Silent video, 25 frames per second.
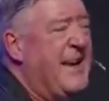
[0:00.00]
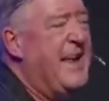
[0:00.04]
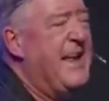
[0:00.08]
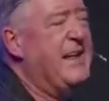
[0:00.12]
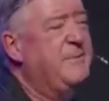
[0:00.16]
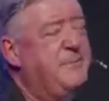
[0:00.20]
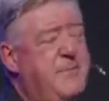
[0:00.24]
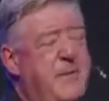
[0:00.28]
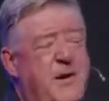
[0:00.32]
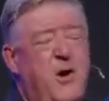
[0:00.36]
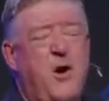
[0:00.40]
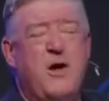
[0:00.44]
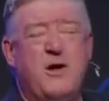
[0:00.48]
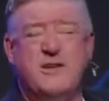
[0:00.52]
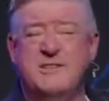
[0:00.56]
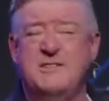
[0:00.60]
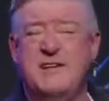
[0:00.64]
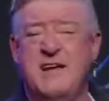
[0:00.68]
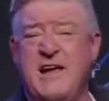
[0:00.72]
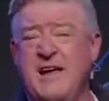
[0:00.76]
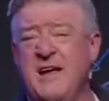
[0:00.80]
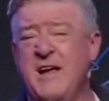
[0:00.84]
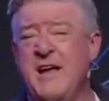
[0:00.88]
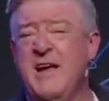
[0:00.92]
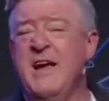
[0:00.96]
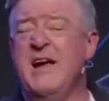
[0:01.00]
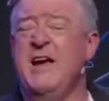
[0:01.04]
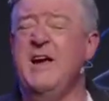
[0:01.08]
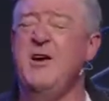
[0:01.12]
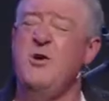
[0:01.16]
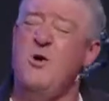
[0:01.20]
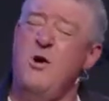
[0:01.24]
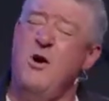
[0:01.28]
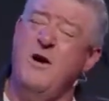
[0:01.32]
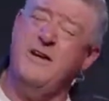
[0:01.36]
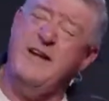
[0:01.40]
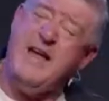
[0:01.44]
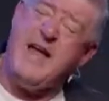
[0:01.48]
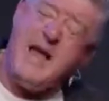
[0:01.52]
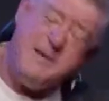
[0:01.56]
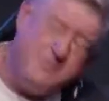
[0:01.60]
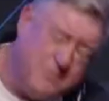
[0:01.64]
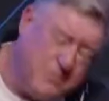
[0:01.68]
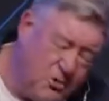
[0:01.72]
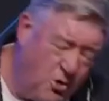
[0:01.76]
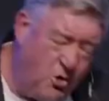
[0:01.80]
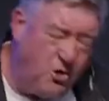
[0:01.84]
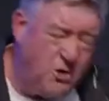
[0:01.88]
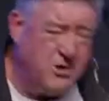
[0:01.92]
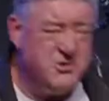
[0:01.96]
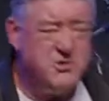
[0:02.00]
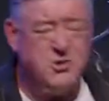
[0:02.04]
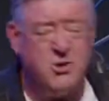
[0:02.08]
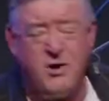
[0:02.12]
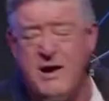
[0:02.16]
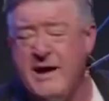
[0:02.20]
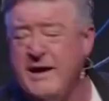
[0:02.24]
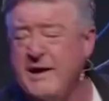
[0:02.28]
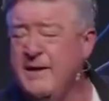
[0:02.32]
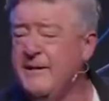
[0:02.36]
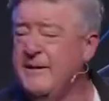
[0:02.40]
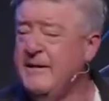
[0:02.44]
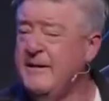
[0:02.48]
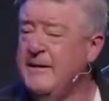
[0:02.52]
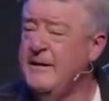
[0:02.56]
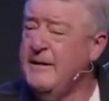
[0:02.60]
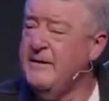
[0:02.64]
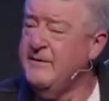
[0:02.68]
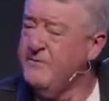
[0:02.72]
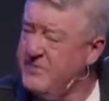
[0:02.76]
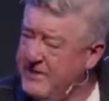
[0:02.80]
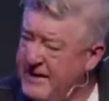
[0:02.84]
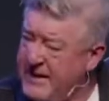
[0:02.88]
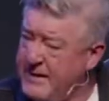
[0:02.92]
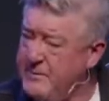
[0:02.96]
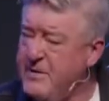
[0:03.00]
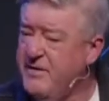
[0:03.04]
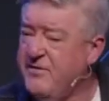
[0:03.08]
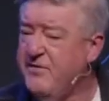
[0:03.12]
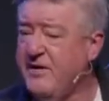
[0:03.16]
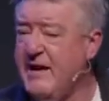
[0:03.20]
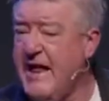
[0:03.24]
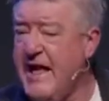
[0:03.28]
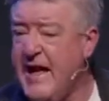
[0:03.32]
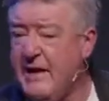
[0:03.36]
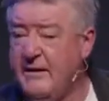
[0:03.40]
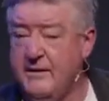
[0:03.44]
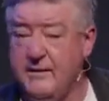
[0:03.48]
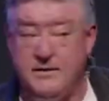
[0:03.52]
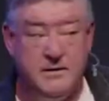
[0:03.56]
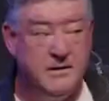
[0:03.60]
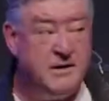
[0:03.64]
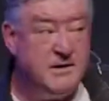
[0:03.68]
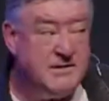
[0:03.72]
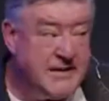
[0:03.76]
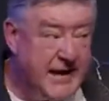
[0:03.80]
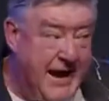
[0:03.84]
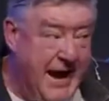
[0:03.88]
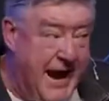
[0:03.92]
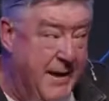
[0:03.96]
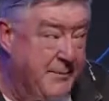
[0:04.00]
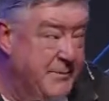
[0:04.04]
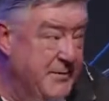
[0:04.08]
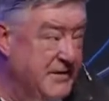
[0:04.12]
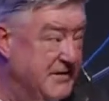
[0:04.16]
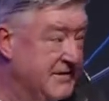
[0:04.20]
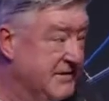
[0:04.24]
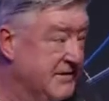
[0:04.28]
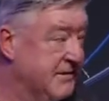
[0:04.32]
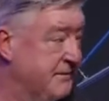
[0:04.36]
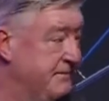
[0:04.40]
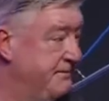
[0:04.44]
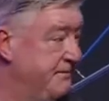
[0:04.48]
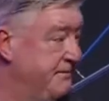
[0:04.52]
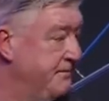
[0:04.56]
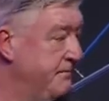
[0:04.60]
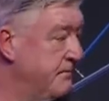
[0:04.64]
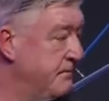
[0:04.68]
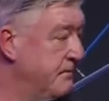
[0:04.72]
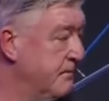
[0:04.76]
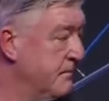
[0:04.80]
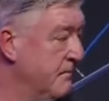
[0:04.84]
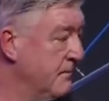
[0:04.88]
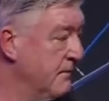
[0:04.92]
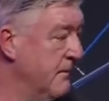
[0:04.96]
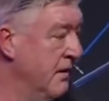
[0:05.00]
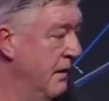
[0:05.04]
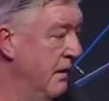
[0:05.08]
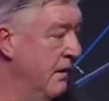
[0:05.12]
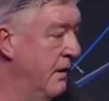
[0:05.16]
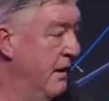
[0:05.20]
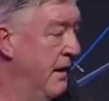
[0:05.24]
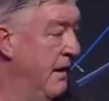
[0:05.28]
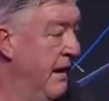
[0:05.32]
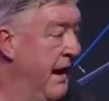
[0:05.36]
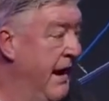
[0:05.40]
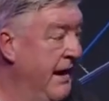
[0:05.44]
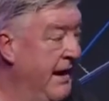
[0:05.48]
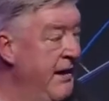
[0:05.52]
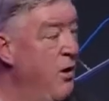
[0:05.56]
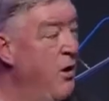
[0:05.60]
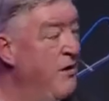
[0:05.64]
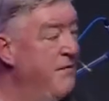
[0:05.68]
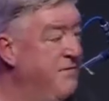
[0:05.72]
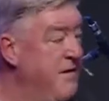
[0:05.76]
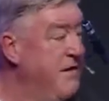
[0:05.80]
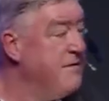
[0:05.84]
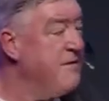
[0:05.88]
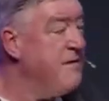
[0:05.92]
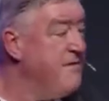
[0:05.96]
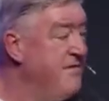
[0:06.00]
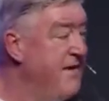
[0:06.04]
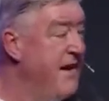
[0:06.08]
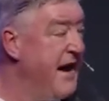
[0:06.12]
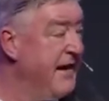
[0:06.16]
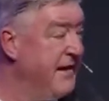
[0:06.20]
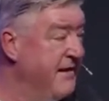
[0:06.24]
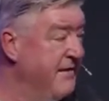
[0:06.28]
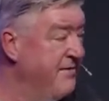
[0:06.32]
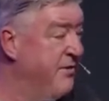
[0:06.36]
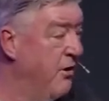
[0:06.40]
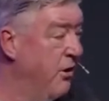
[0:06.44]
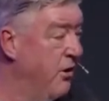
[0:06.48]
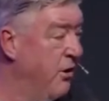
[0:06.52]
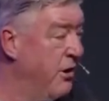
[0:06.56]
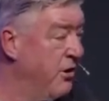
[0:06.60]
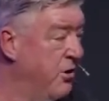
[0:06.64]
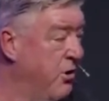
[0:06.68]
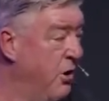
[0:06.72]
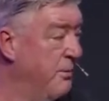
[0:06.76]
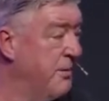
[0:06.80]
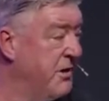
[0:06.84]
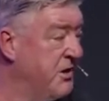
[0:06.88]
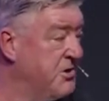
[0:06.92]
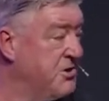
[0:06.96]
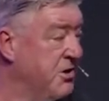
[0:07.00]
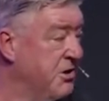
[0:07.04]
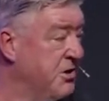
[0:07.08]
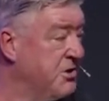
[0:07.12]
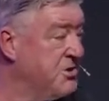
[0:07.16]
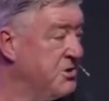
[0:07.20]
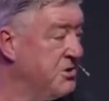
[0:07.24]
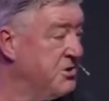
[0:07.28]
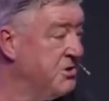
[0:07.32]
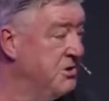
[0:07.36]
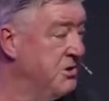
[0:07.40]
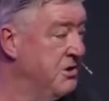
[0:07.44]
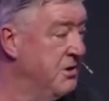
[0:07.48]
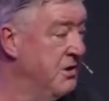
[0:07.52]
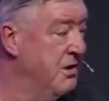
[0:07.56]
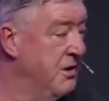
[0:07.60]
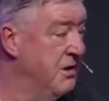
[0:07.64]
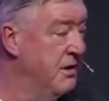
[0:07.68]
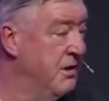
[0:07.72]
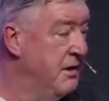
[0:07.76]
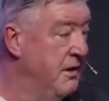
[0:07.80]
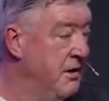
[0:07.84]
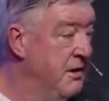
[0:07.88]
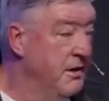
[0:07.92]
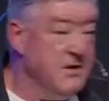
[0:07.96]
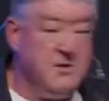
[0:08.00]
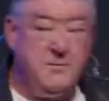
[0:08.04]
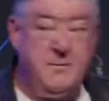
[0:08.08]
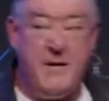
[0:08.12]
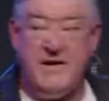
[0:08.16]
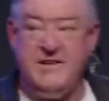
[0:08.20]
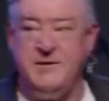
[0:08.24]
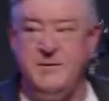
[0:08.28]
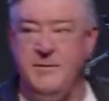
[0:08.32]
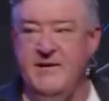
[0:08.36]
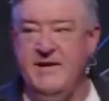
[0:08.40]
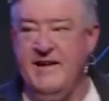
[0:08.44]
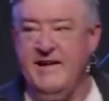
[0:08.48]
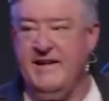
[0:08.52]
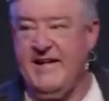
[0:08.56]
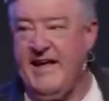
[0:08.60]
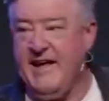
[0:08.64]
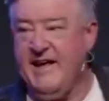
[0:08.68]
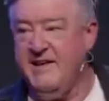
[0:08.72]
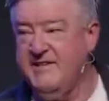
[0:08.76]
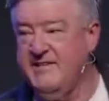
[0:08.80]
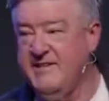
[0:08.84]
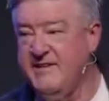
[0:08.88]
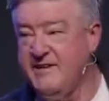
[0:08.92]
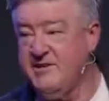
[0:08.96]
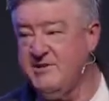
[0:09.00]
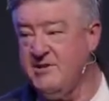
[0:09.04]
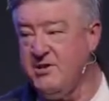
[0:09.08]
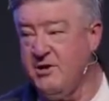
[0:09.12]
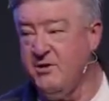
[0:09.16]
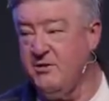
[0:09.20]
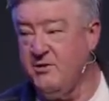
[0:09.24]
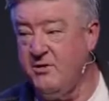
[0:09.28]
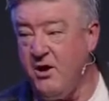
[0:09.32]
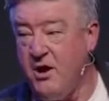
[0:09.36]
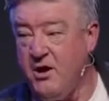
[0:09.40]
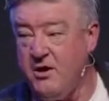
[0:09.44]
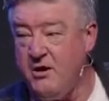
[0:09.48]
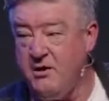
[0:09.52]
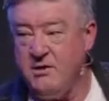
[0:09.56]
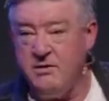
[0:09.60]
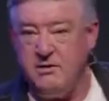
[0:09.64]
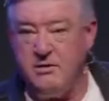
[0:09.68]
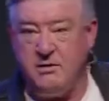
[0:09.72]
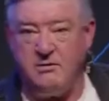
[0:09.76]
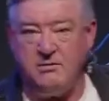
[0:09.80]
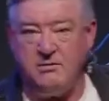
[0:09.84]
and then be honest and say, you know, honey, I'm wrong. Sorry. Forgive me for that. Because that happens. Any of you ever find you fall out coming to church? Especially when you had kids years ago, too.